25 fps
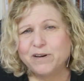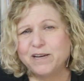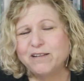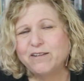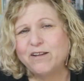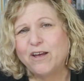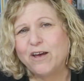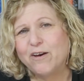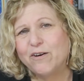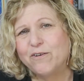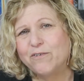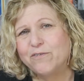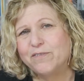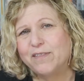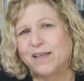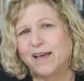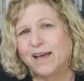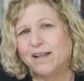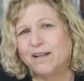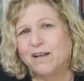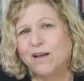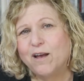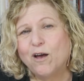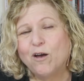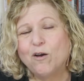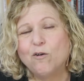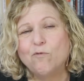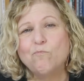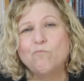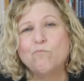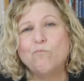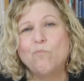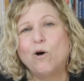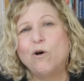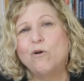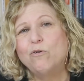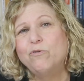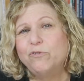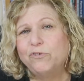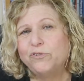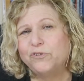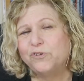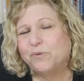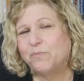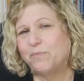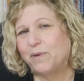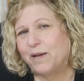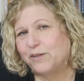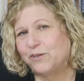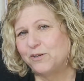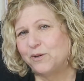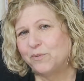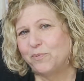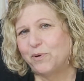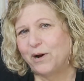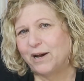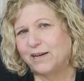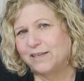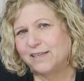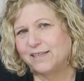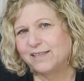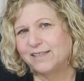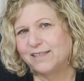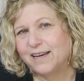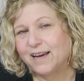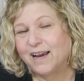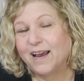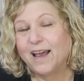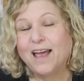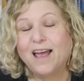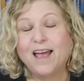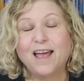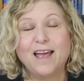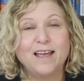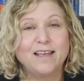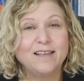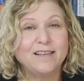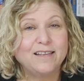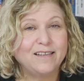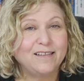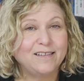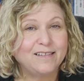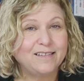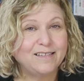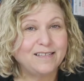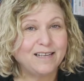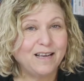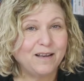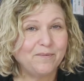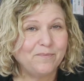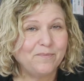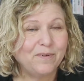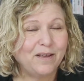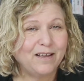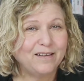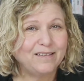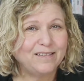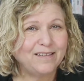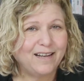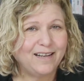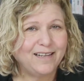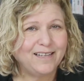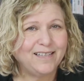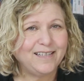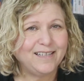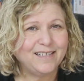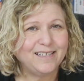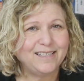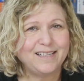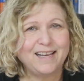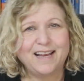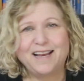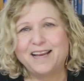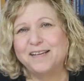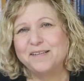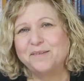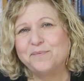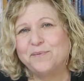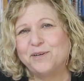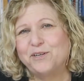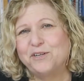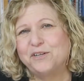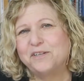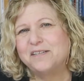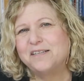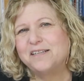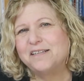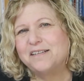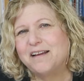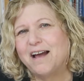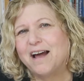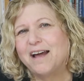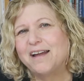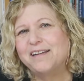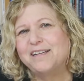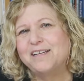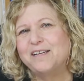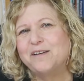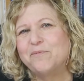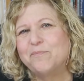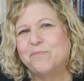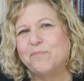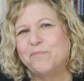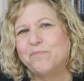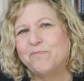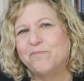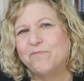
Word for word: we know that most mental processing, some scientists say as much as 90%